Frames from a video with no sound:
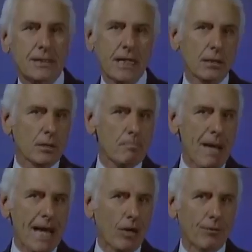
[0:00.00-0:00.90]
a look
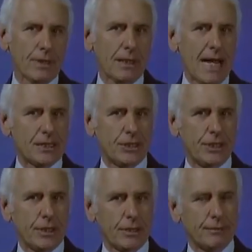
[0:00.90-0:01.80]
back over the last
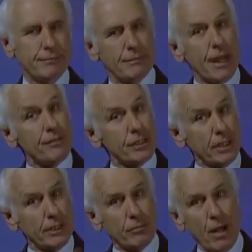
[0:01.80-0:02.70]
year. Have you
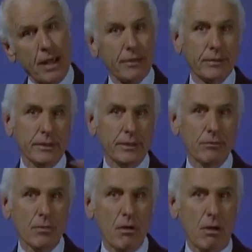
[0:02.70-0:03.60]
done it right or done it
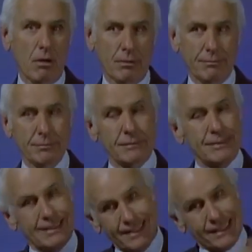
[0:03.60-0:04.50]
wrong?
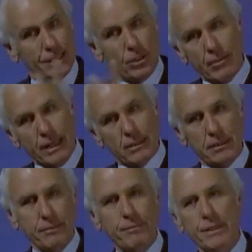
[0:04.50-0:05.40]
Let's correct it
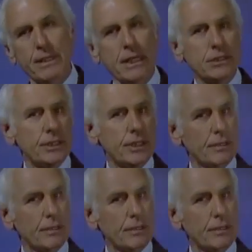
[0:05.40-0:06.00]
for the next year.